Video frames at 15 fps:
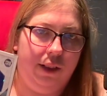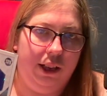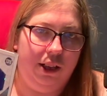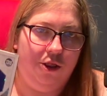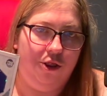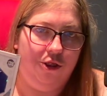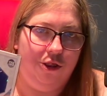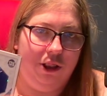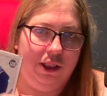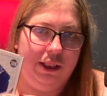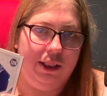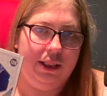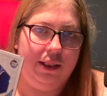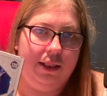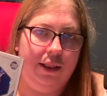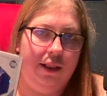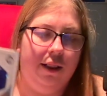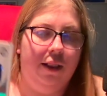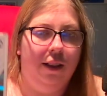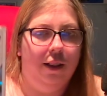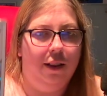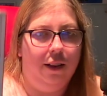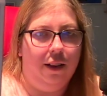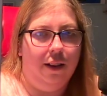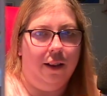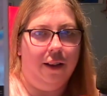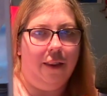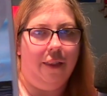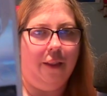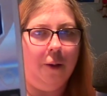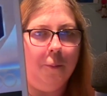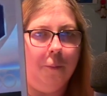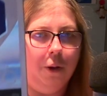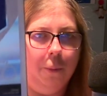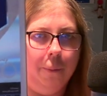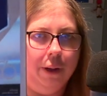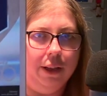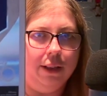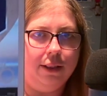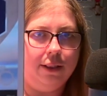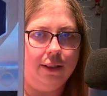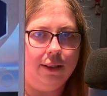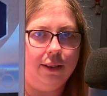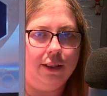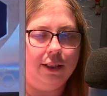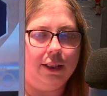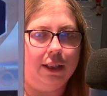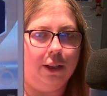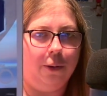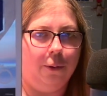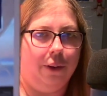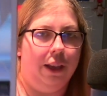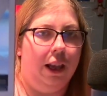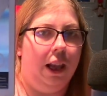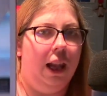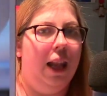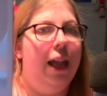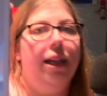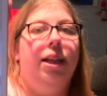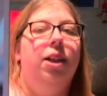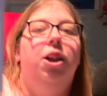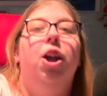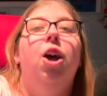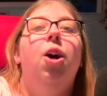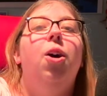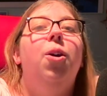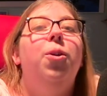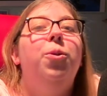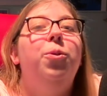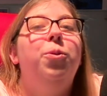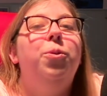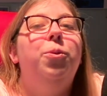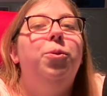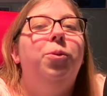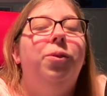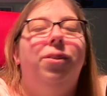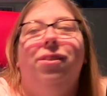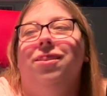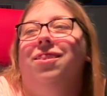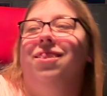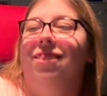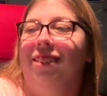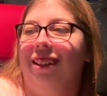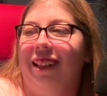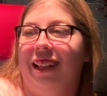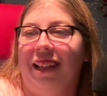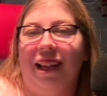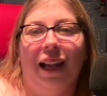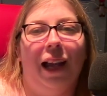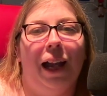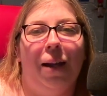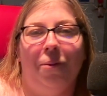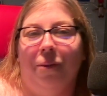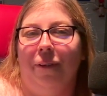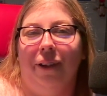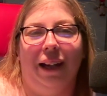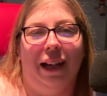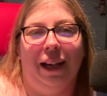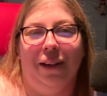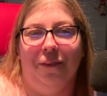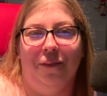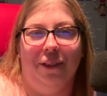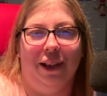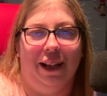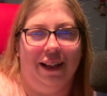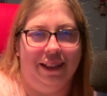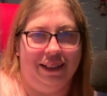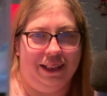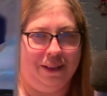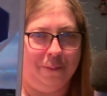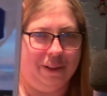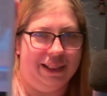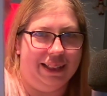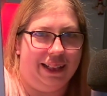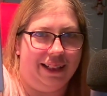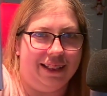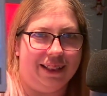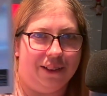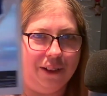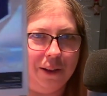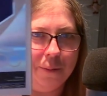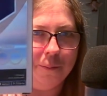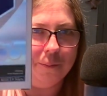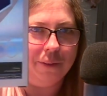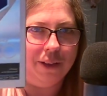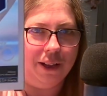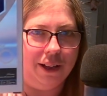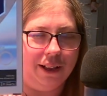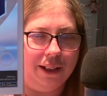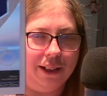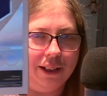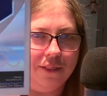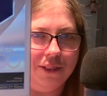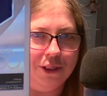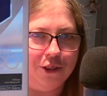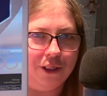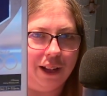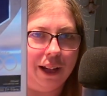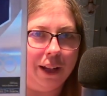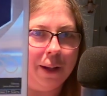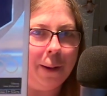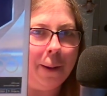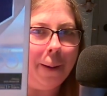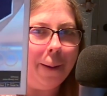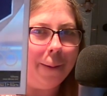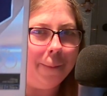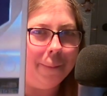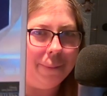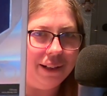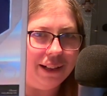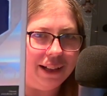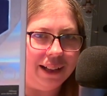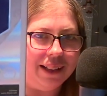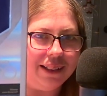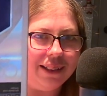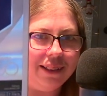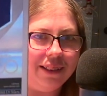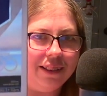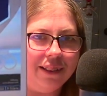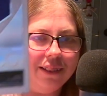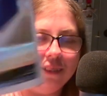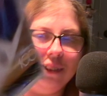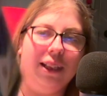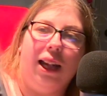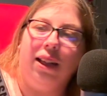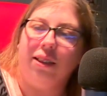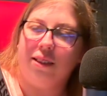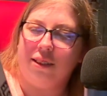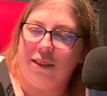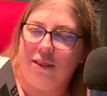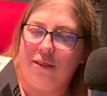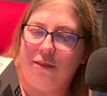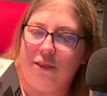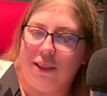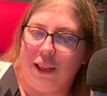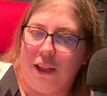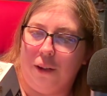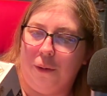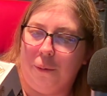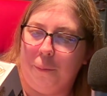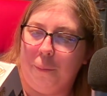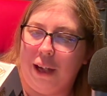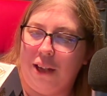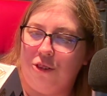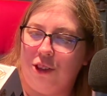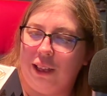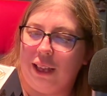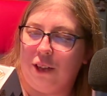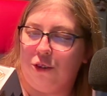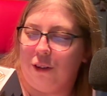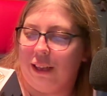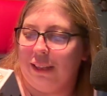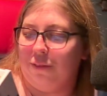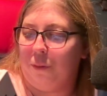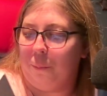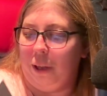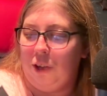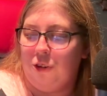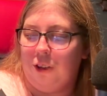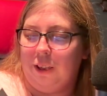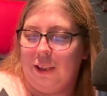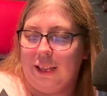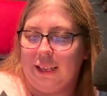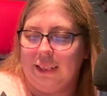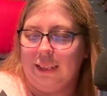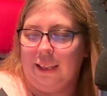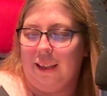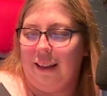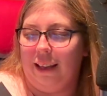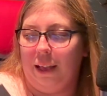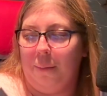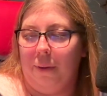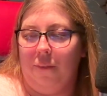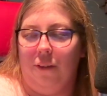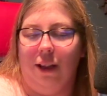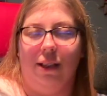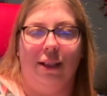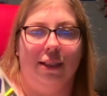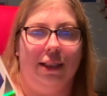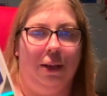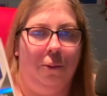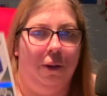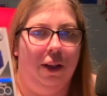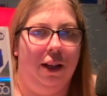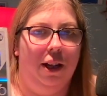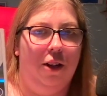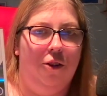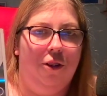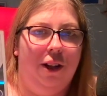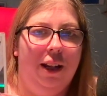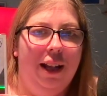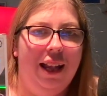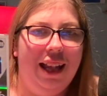It's just the moment. So the let it go. I'm not a Idina Menzel, so I'm not going to even try. But yes, so magic and transformation, that's the theme of the Disney 100.